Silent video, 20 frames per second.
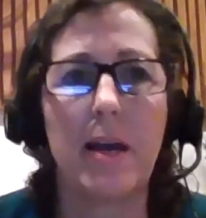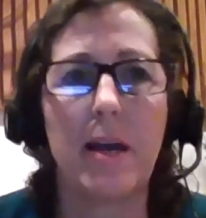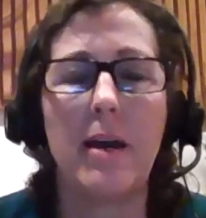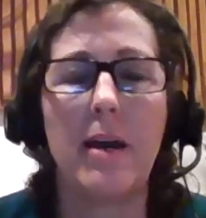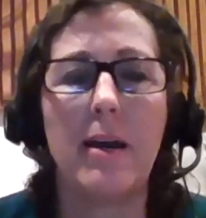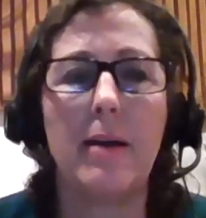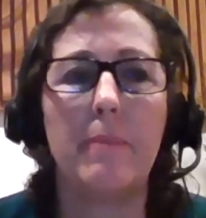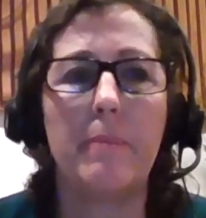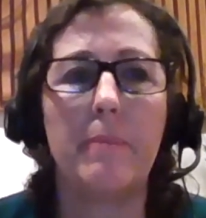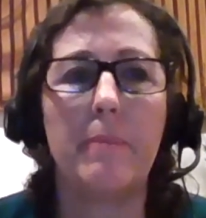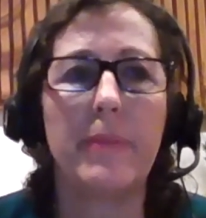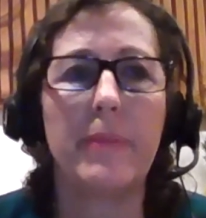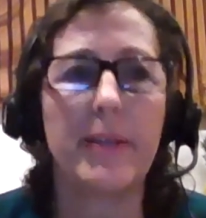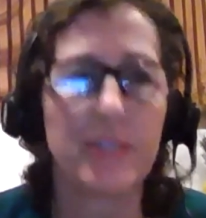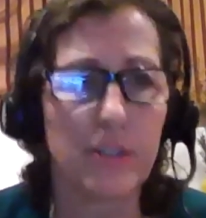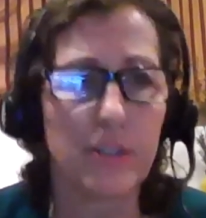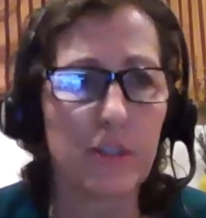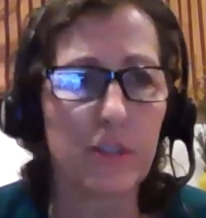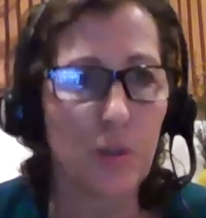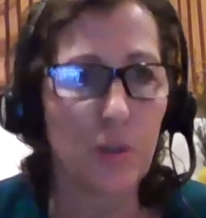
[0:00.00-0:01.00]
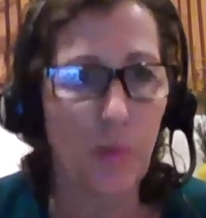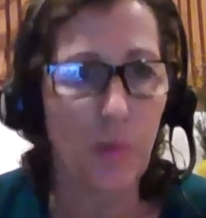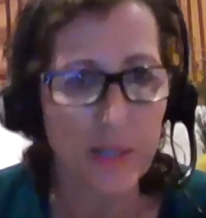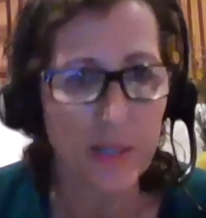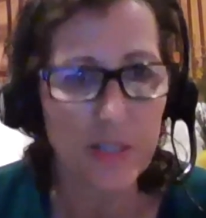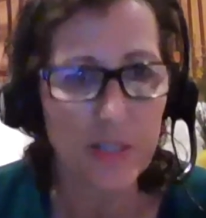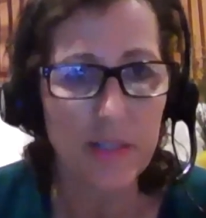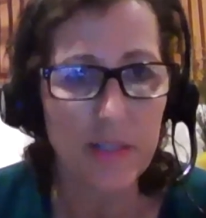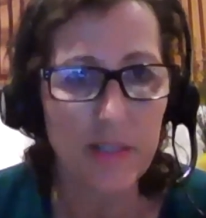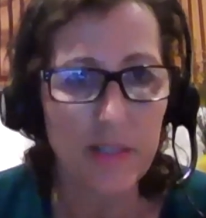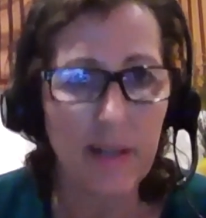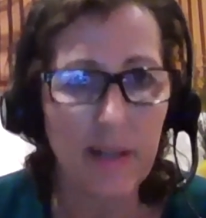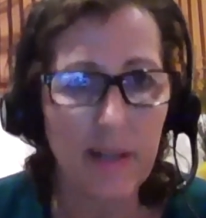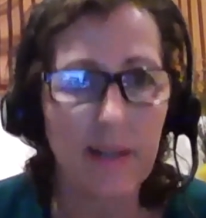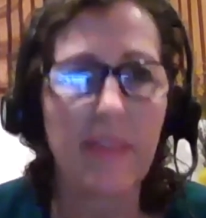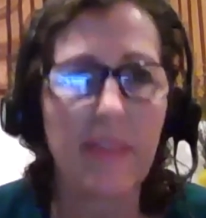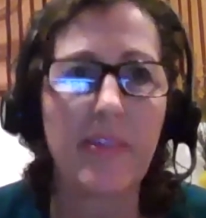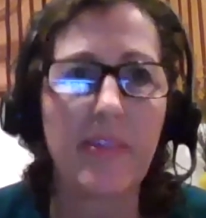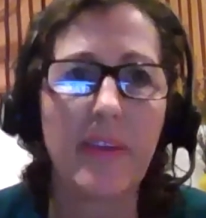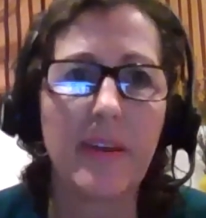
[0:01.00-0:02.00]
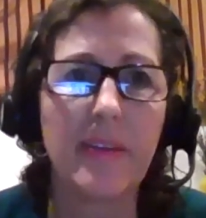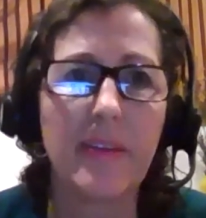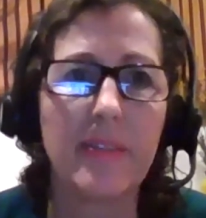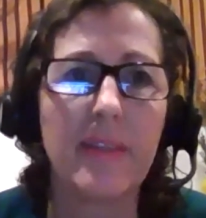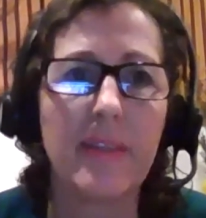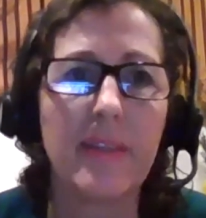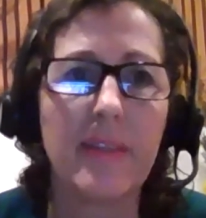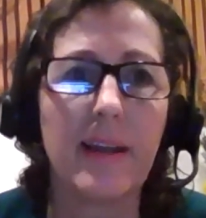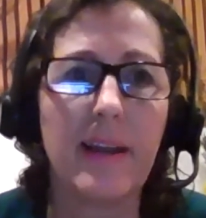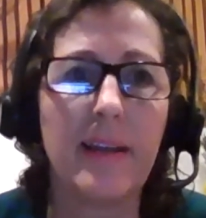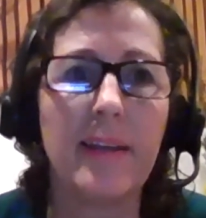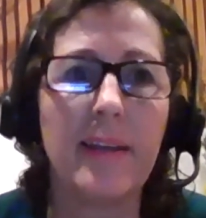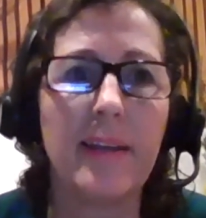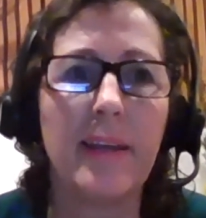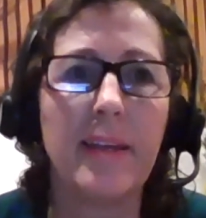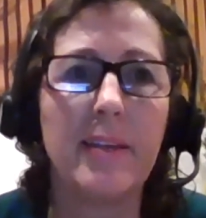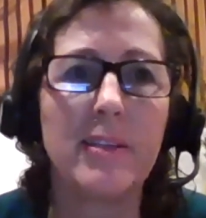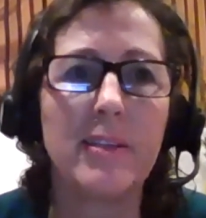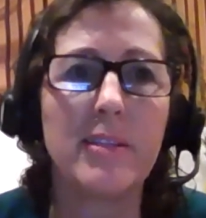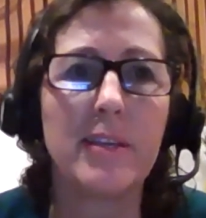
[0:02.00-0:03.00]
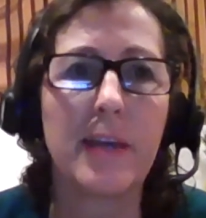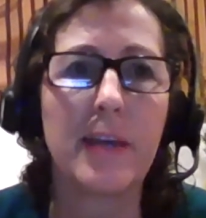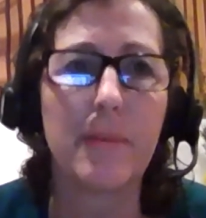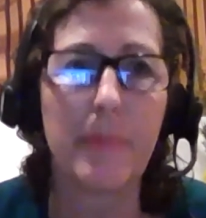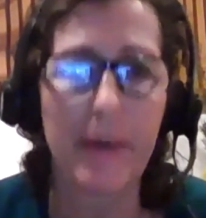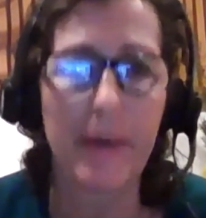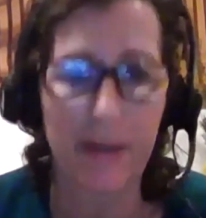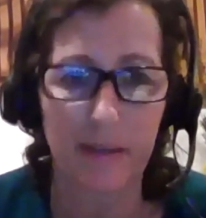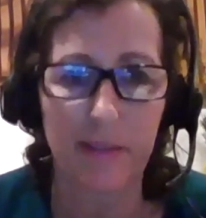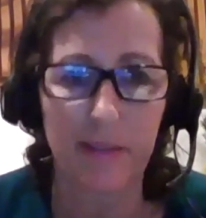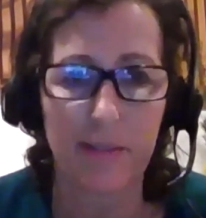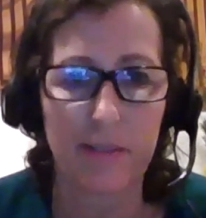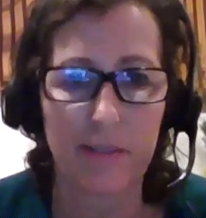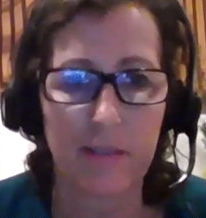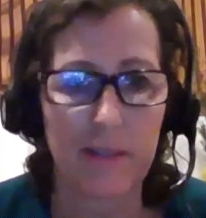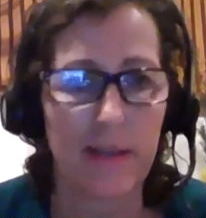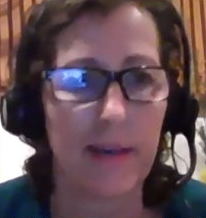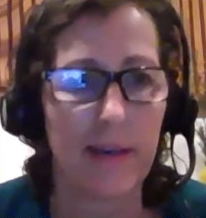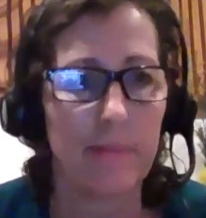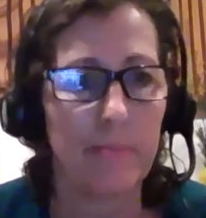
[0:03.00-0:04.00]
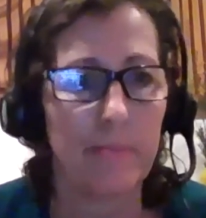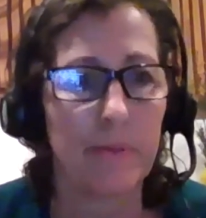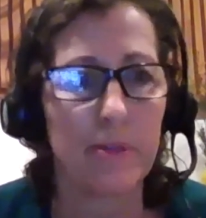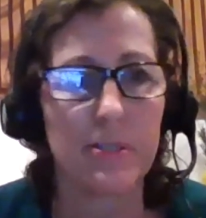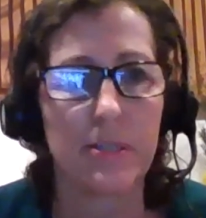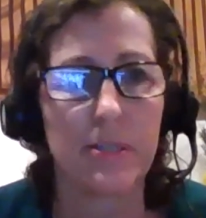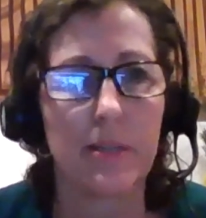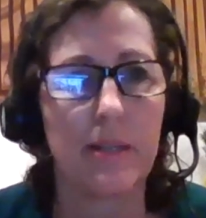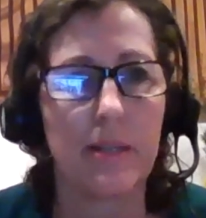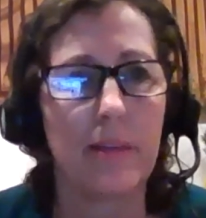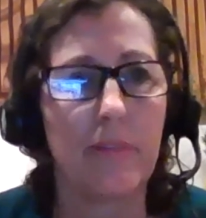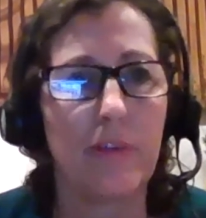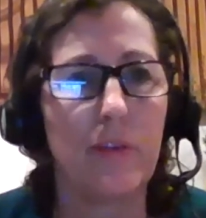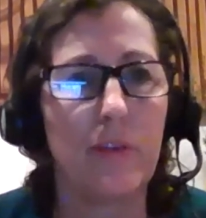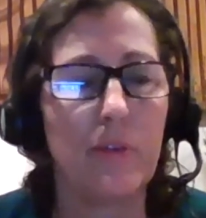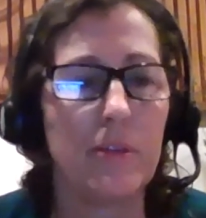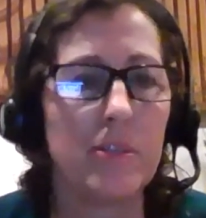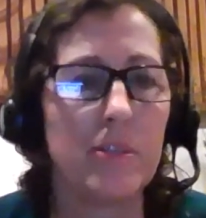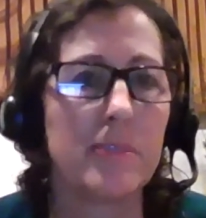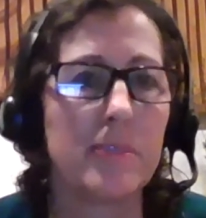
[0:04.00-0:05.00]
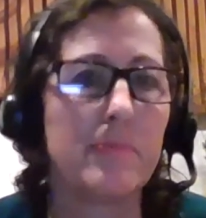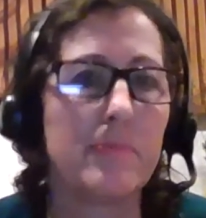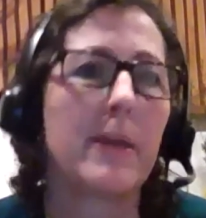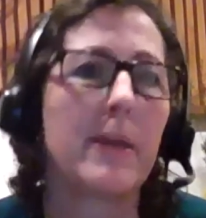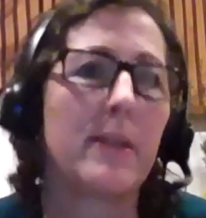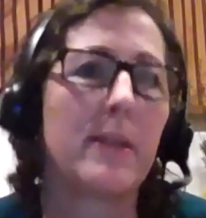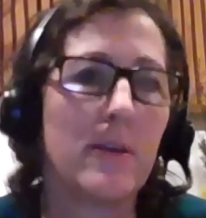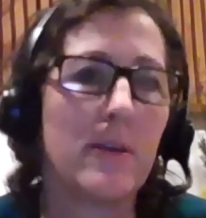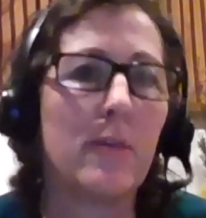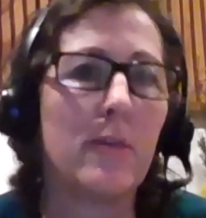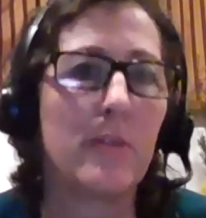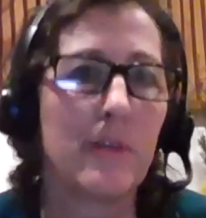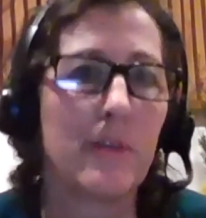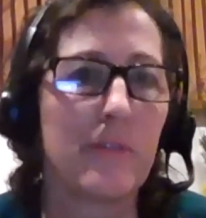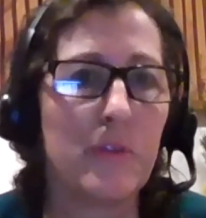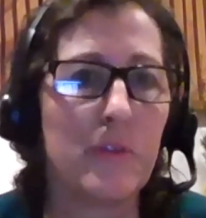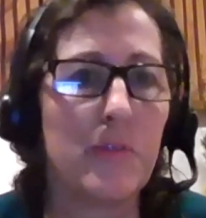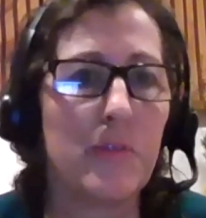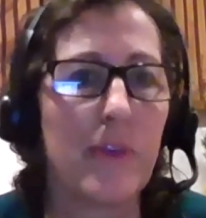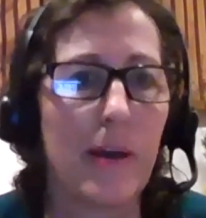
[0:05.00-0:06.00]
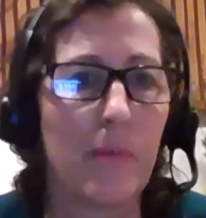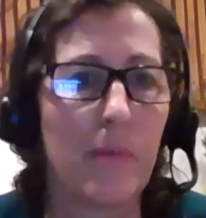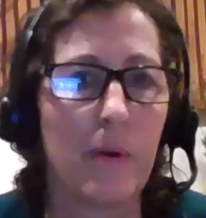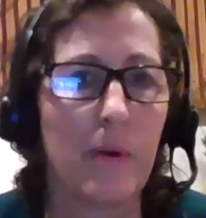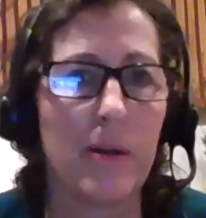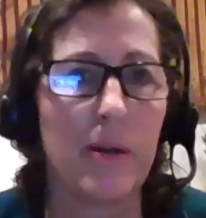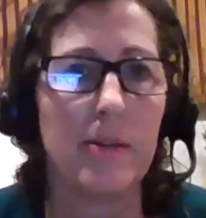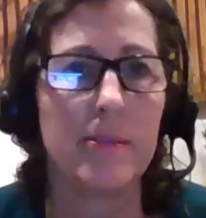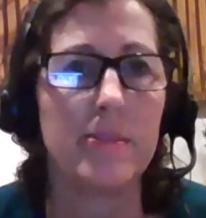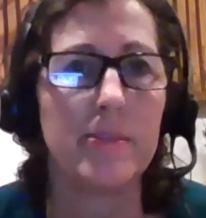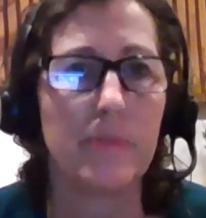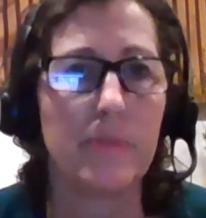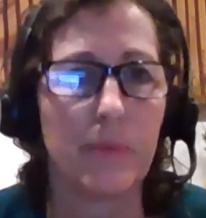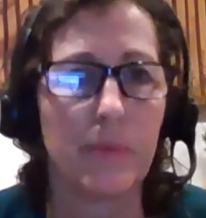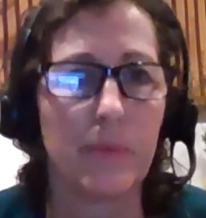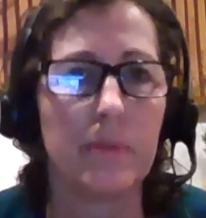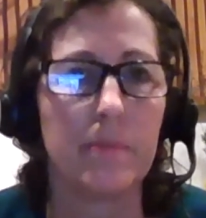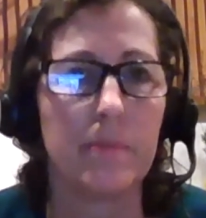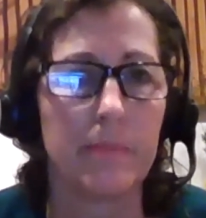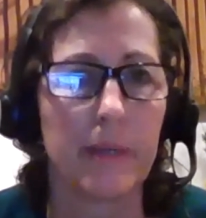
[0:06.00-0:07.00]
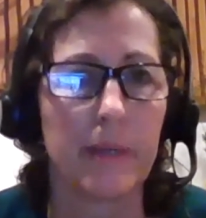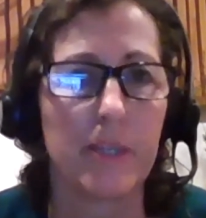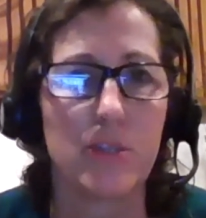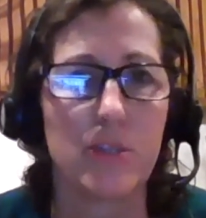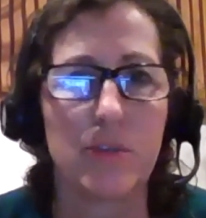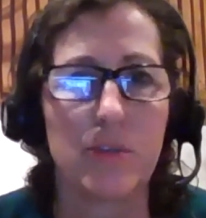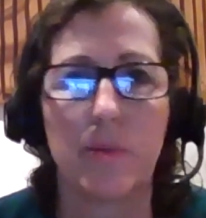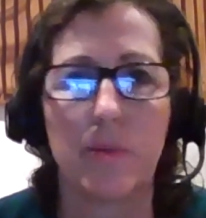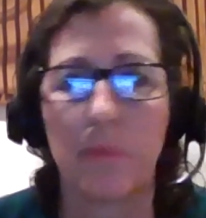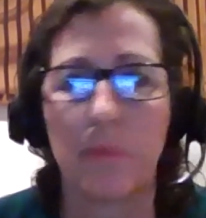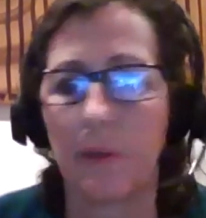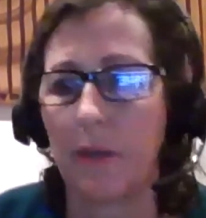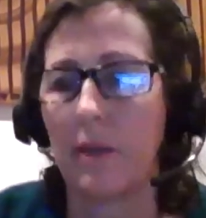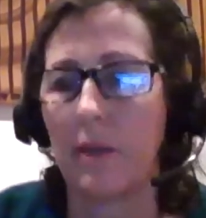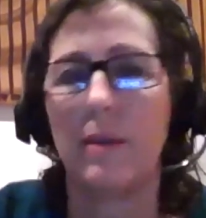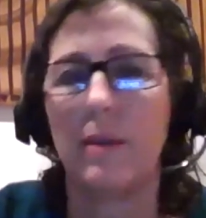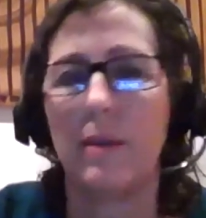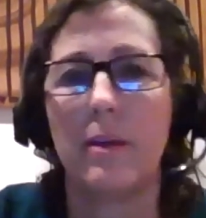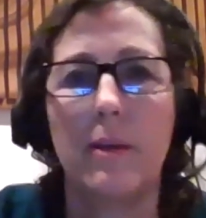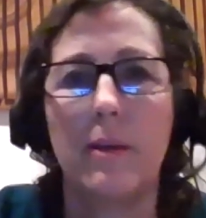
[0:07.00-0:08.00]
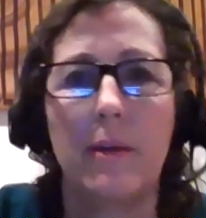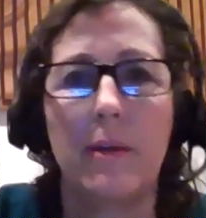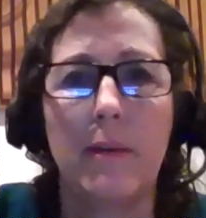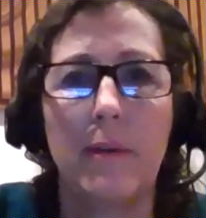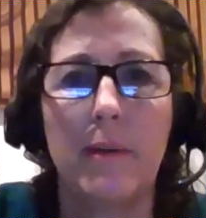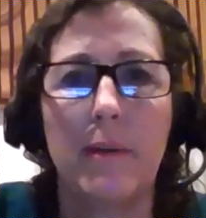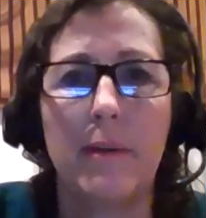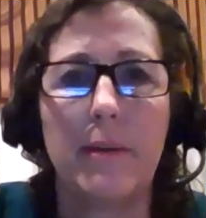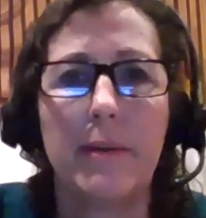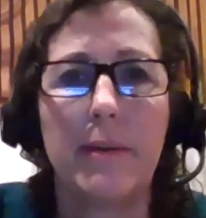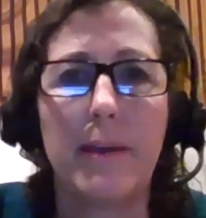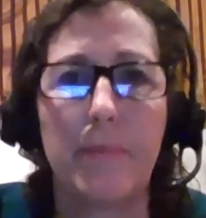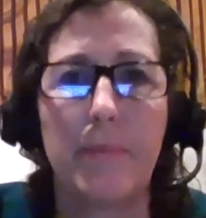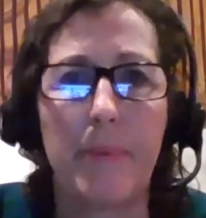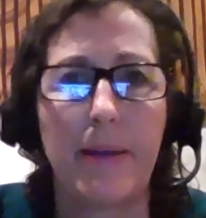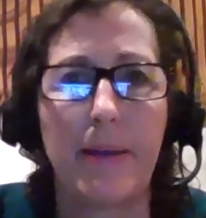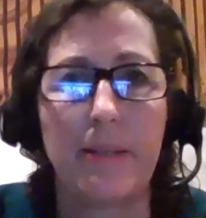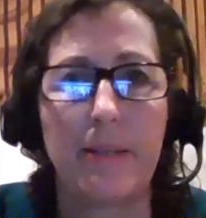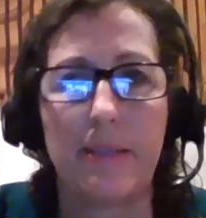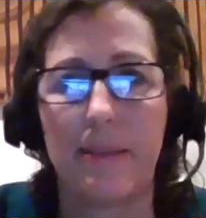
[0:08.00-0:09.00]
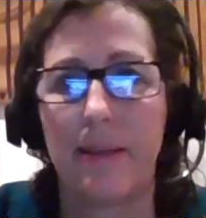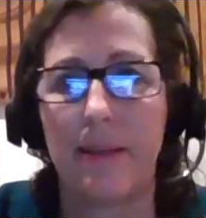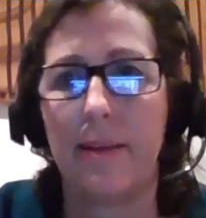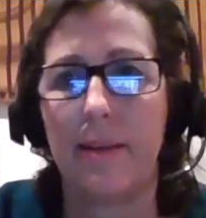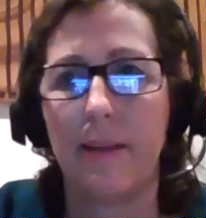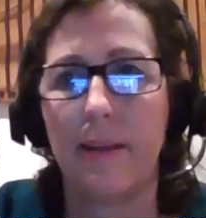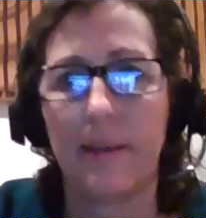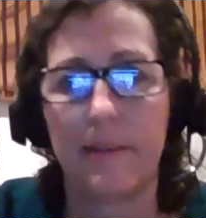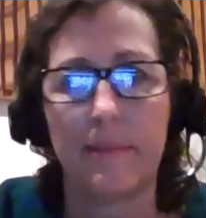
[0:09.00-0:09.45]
That's a good question. And I think that I need to get back to that person. If you can just make note of who that was, we'll make sure that we get back to that.